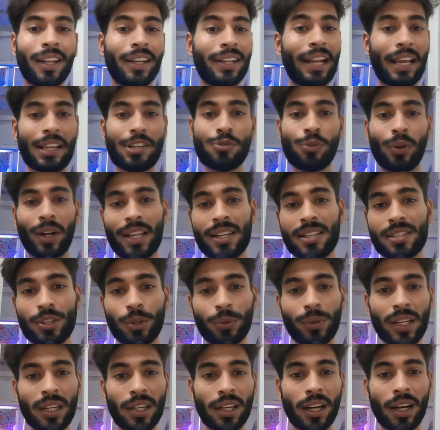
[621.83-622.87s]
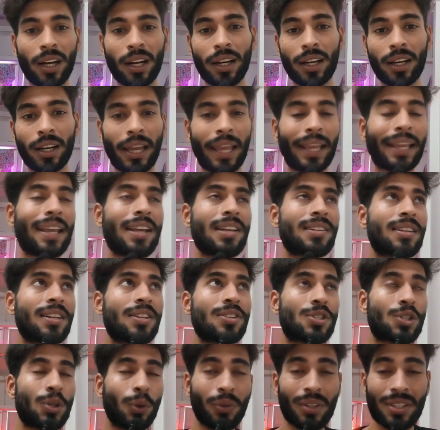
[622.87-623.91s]
Next one is you can engage
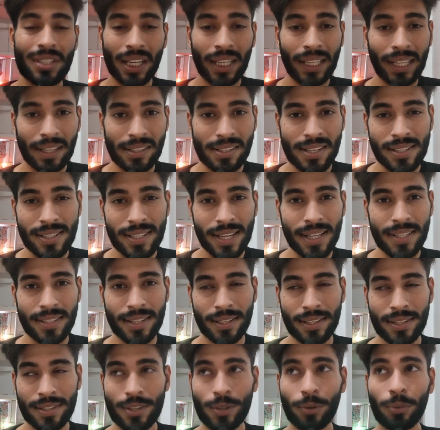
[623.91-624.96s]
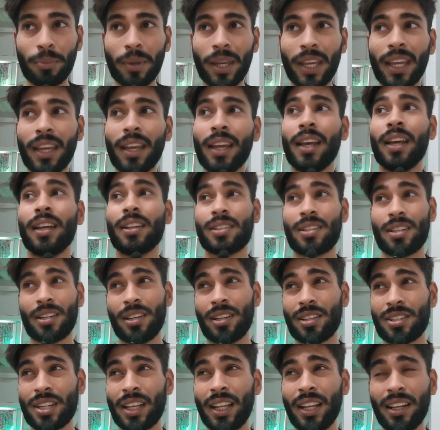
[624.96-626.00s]
in storytelling exercises. You may
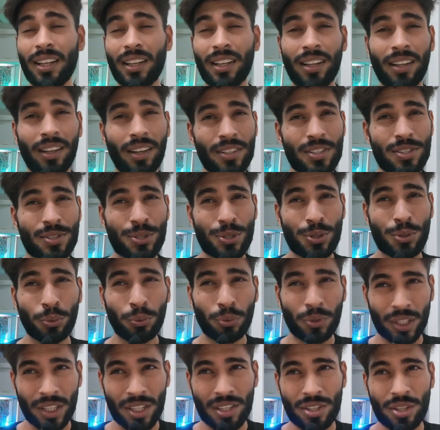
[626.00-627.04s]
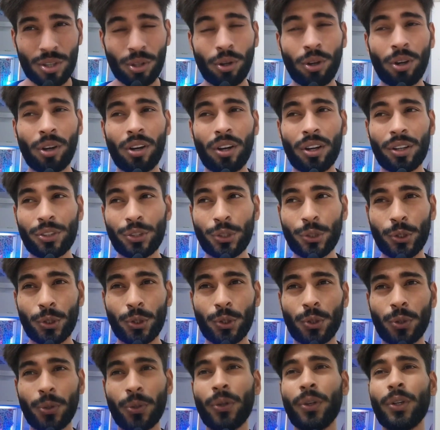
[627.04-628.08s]
tell a student or
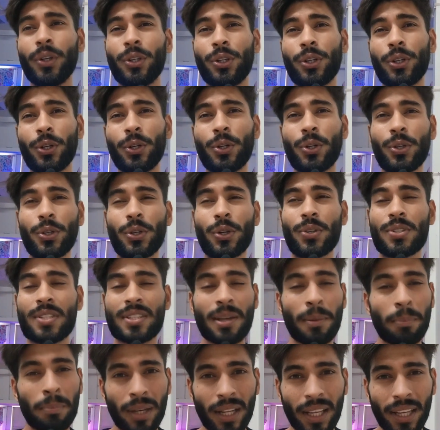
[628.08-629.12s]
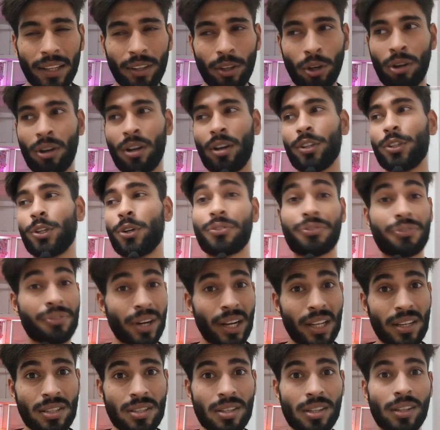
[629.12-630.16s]
your sibling or your
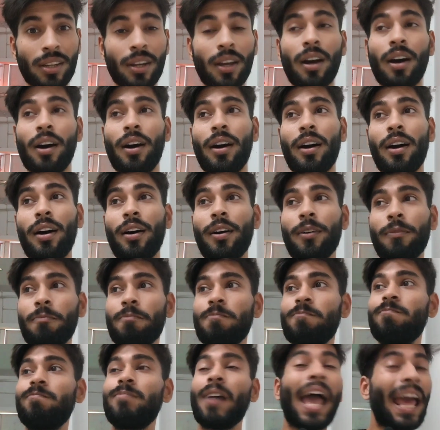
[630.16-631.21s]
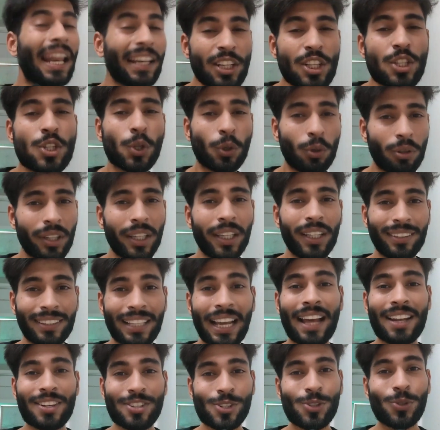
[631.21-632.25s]
friend any story
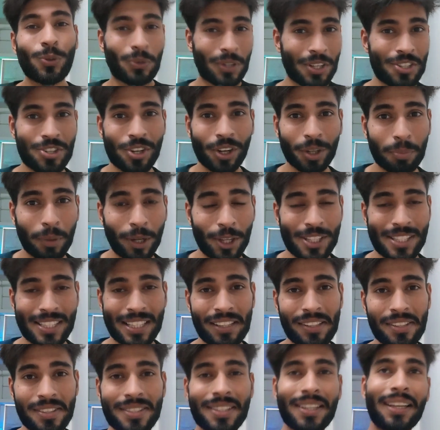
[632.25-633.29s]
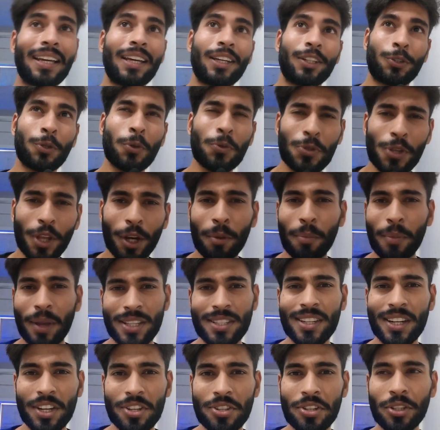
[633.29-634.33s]
that you construct by yourselves. Use your
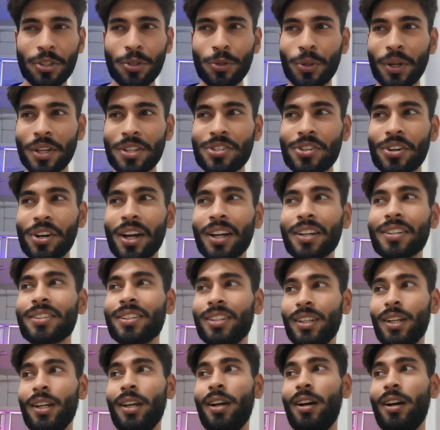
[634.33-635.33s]
imagination to construct